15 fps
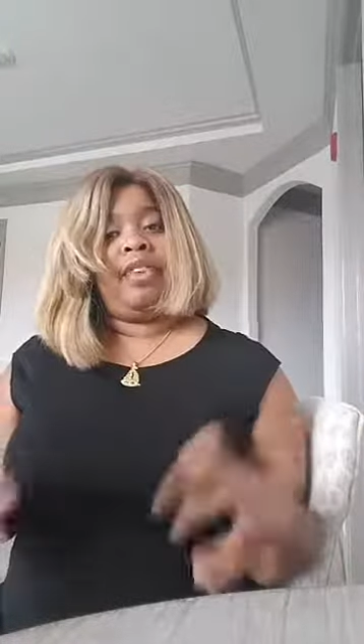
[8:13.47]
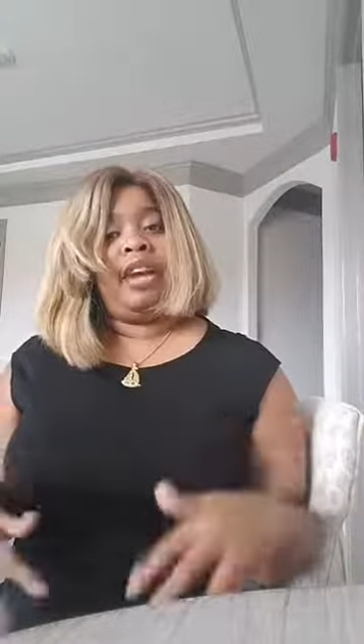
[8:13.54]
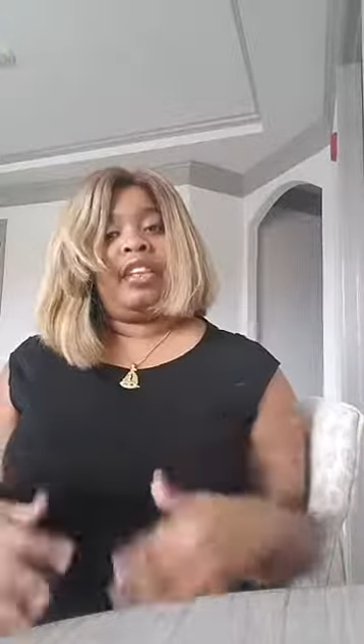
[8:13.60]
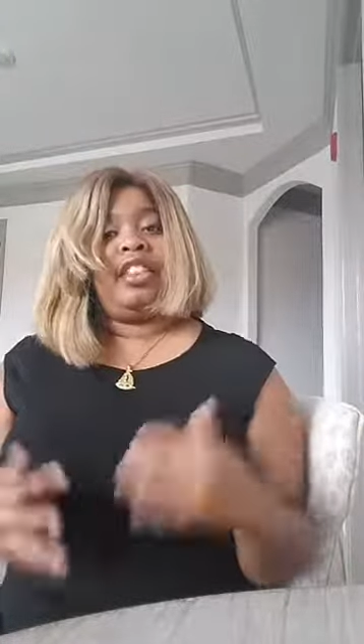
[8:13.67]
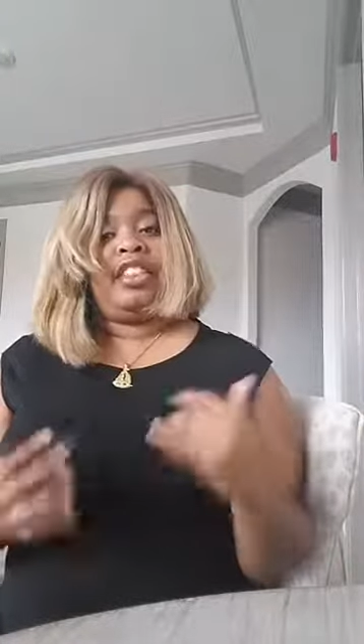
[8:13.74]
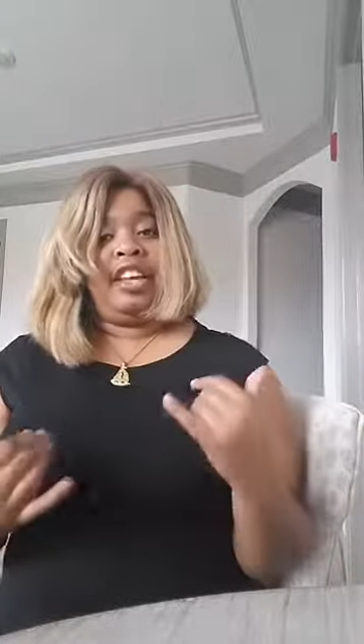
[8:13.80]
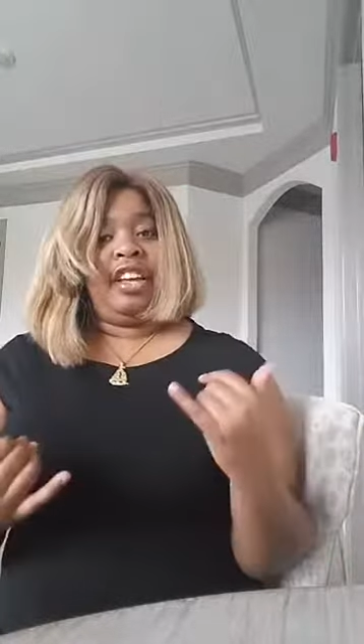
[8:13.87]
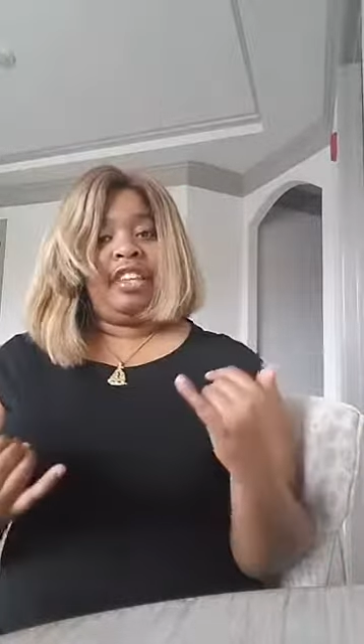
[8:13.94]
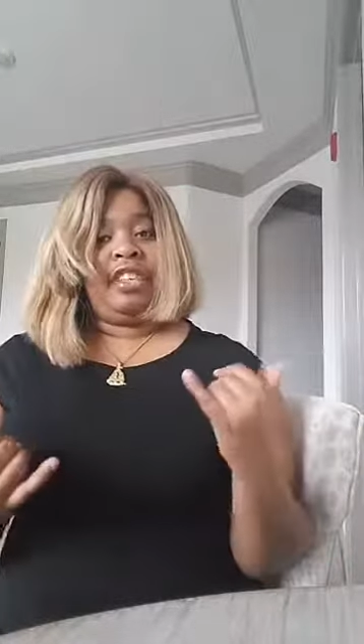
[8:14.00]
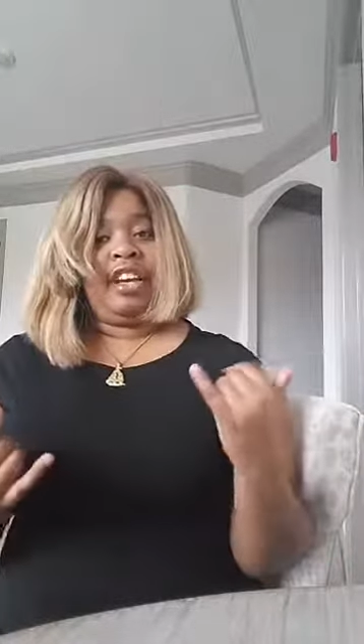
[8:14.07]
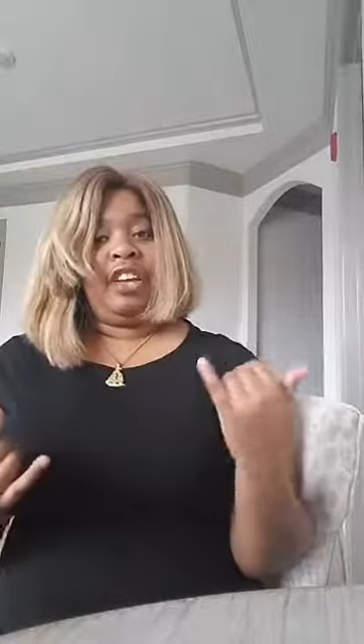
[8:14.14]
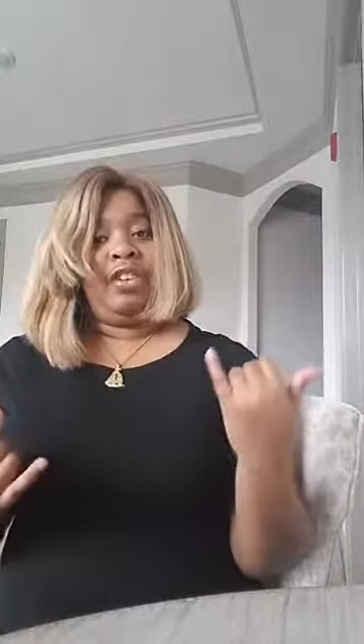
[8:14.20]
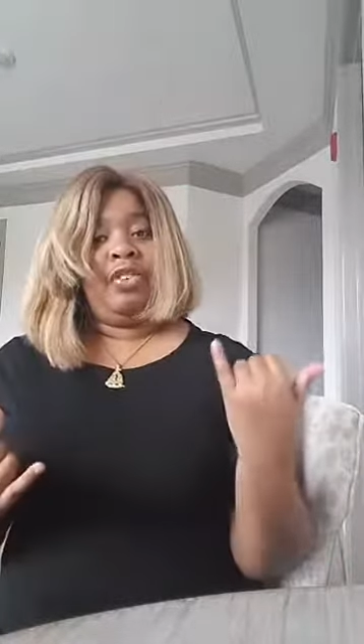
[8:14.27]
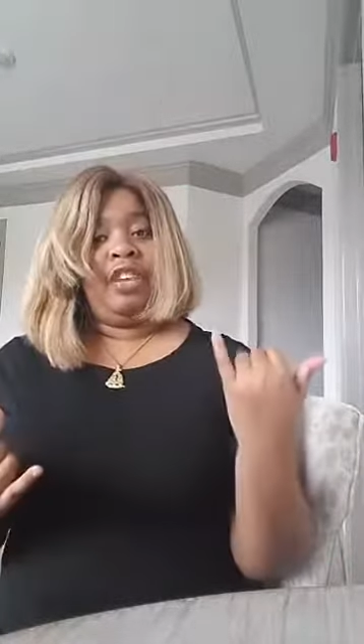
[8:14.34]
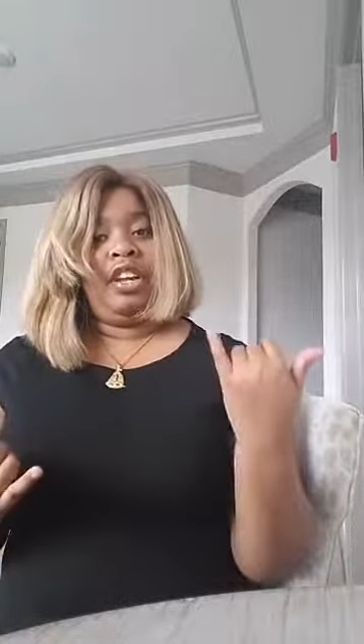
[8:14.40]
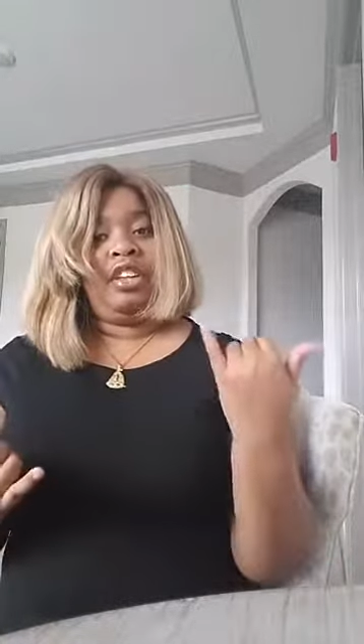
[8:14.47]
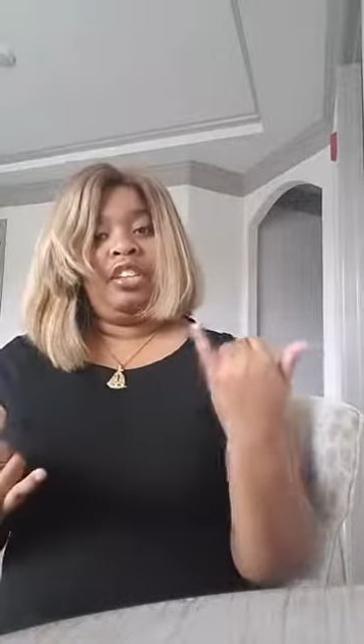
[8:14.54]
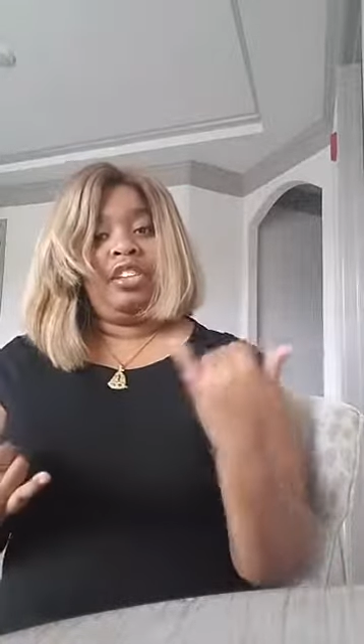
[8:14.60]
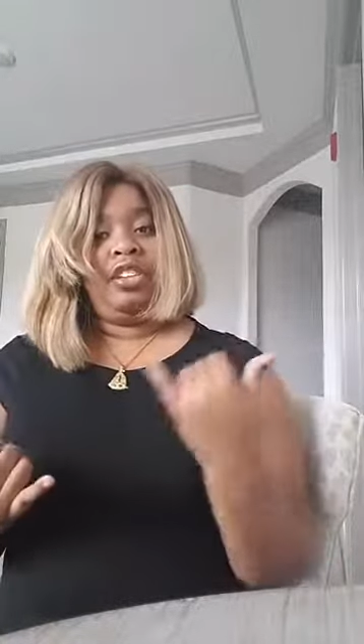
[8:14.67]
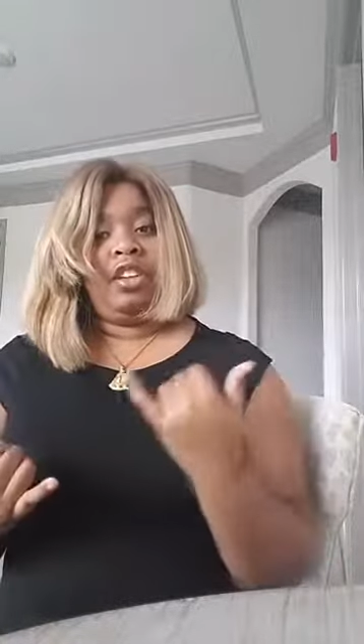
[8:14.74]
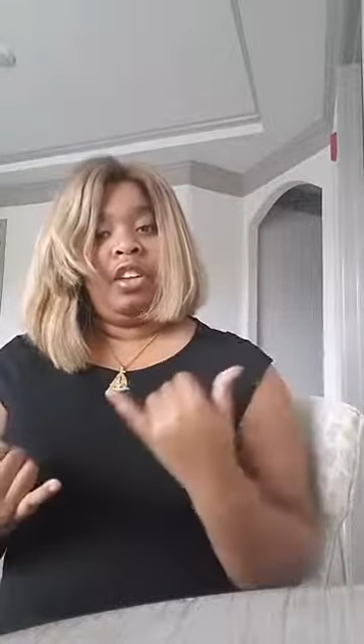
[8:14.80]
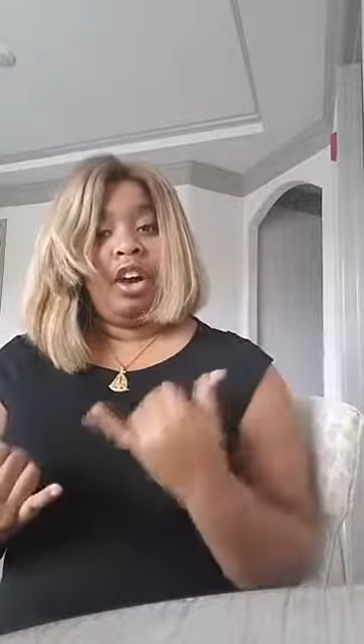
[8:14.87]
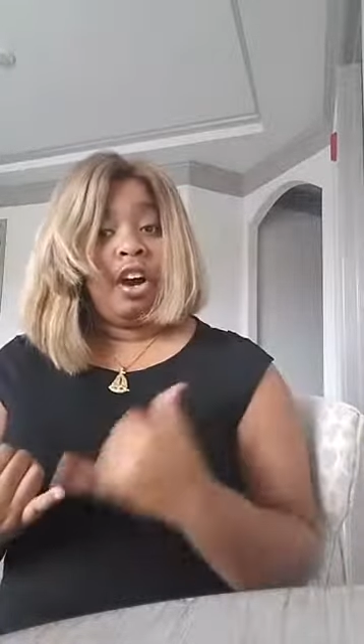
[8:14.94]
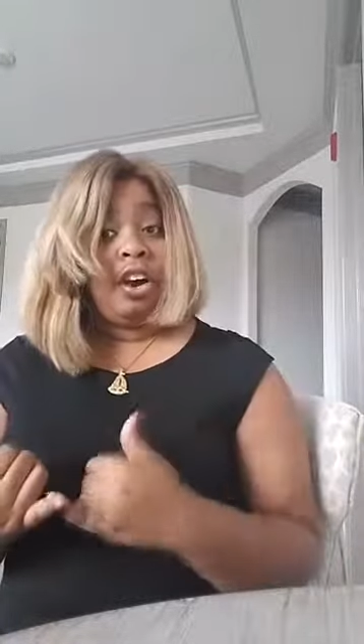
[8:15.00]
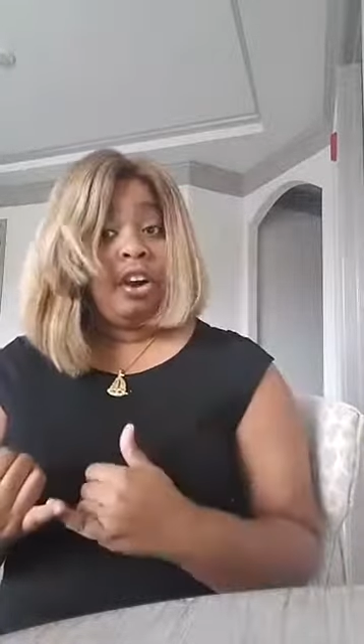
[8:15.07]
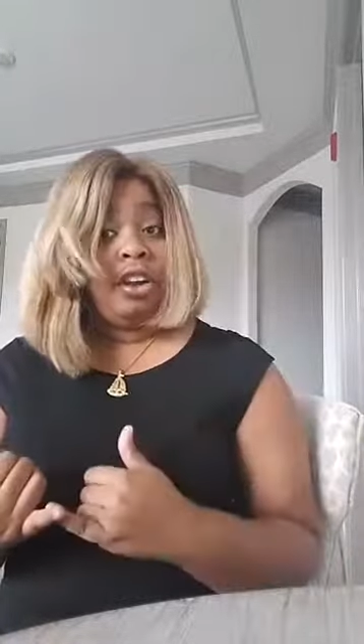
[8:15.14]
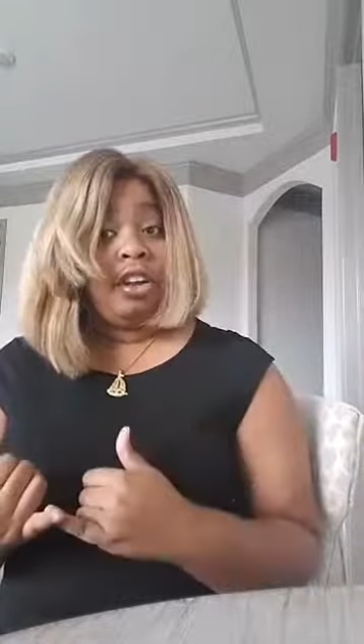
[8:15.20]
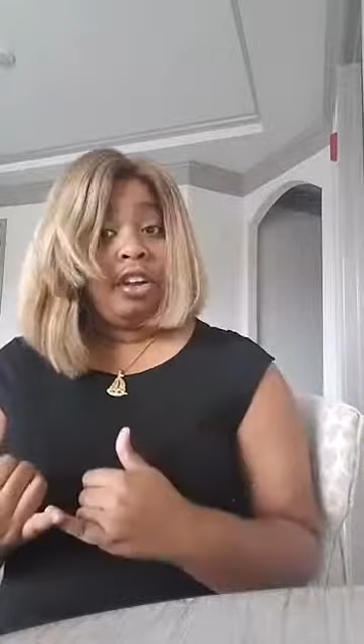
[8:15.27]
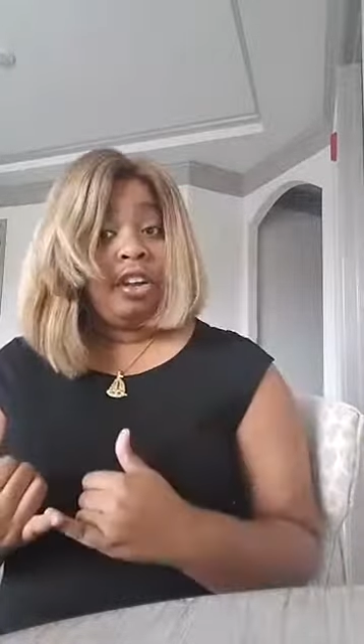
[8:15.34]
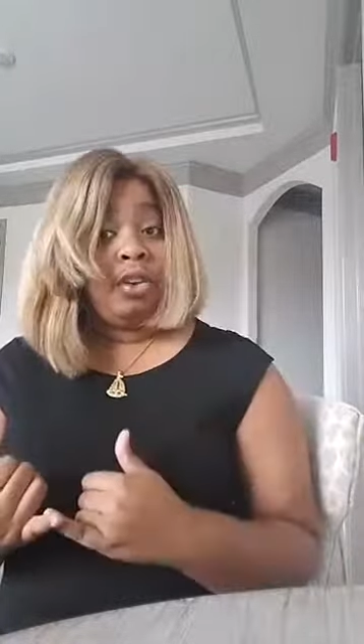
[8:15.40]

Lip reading: like the things that you need to learn